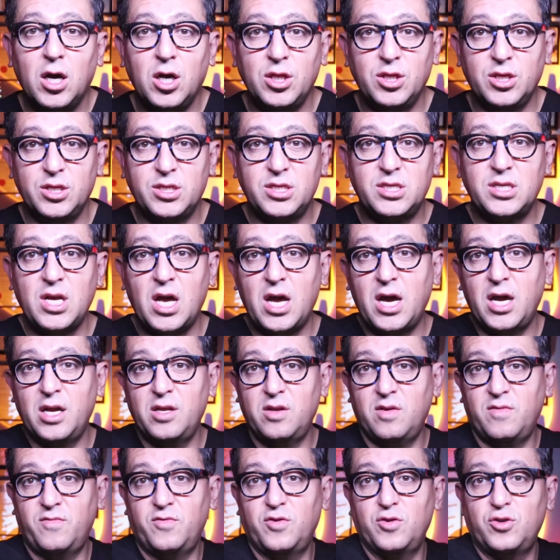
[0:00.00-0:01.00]
on the side
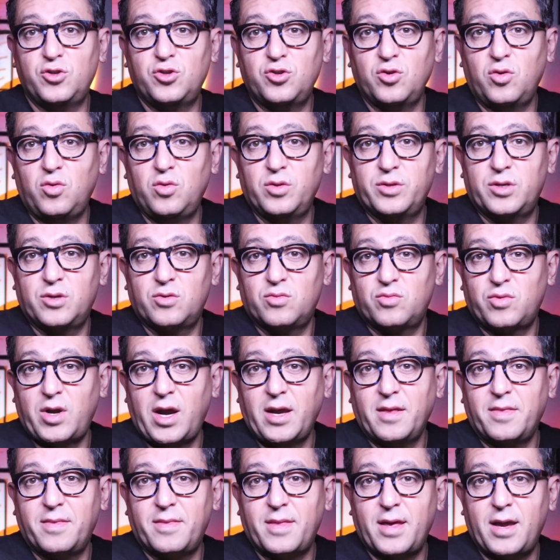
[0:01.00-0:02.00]
of your shoulder,
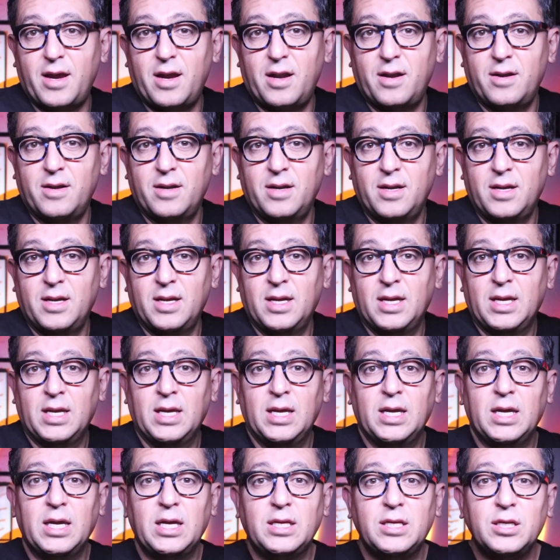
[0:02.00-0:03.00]
right there.
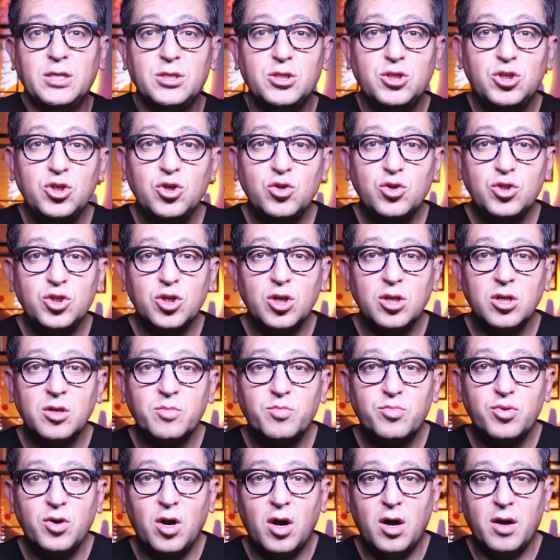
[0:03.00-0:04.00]
It is usually
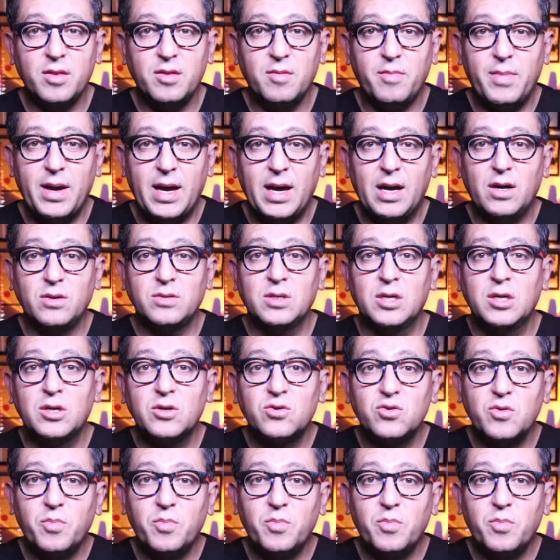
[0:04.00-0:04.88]
brought about